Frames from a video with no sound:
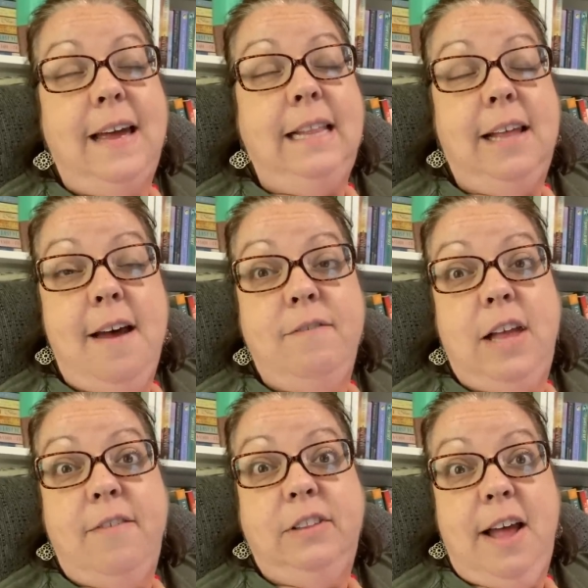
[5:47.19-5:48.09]
I love,
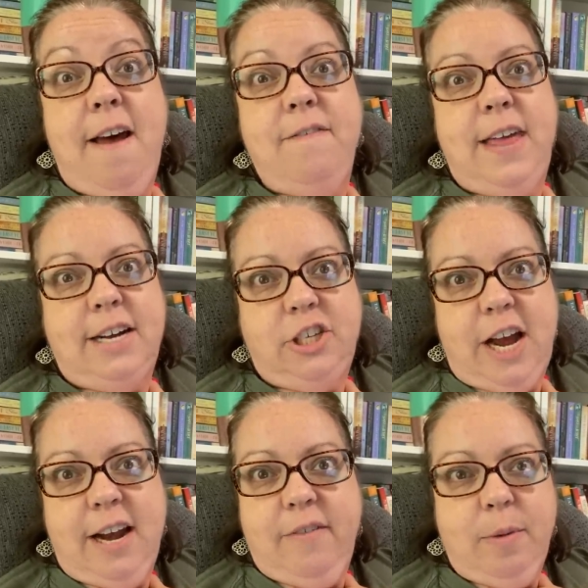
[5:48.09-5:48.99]
love, love that
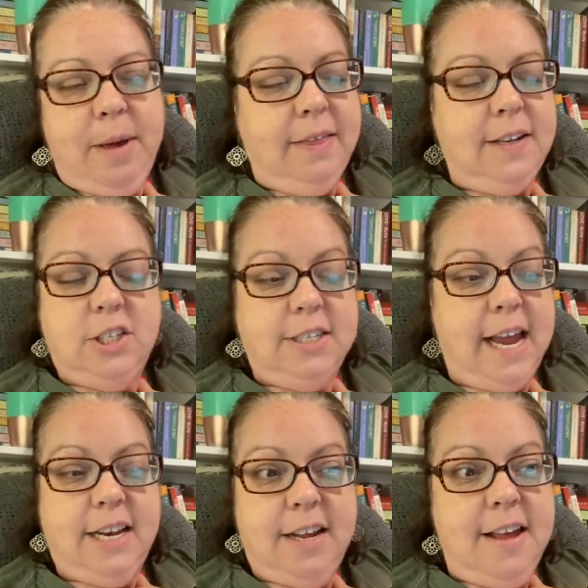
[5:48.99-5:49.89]
chat every month, just
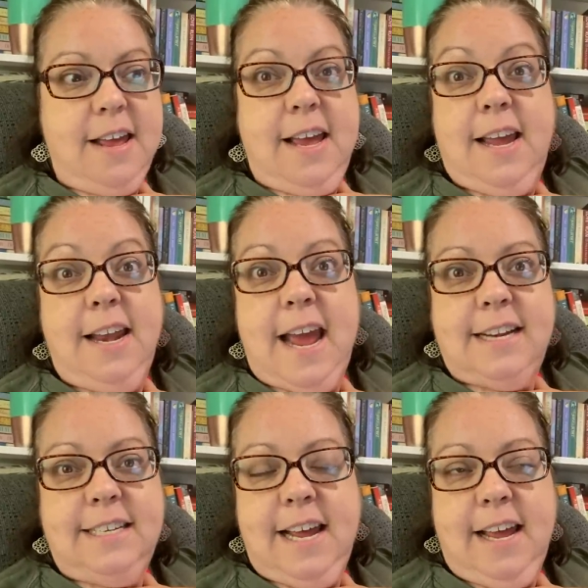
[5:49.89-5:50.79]

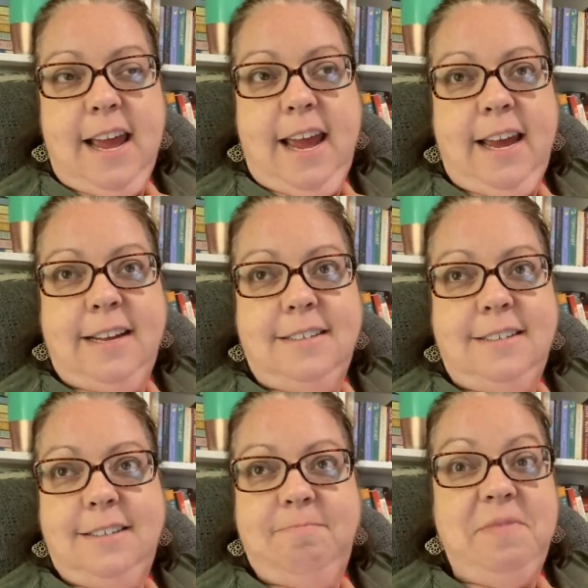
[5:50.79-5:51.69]
connecting
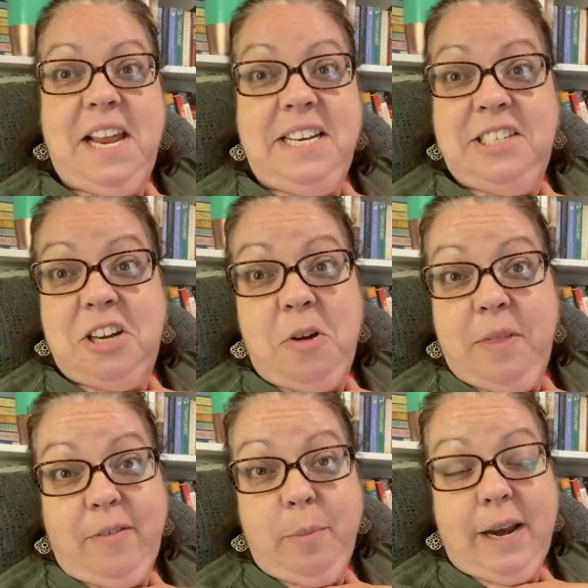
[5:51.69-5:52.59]
and getting to talk
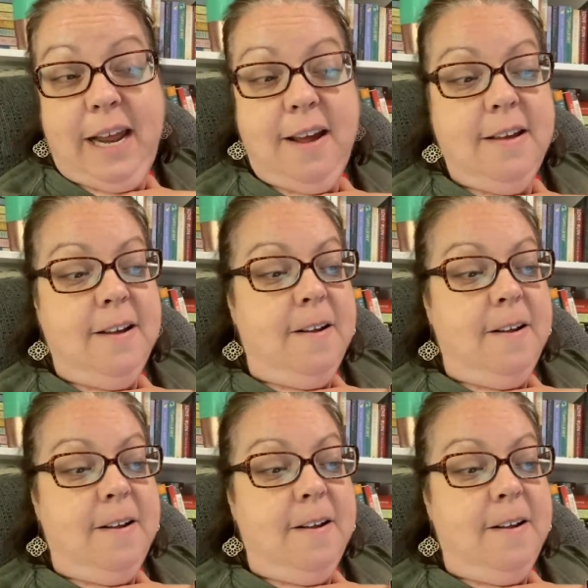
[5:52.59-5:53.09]
with everybody.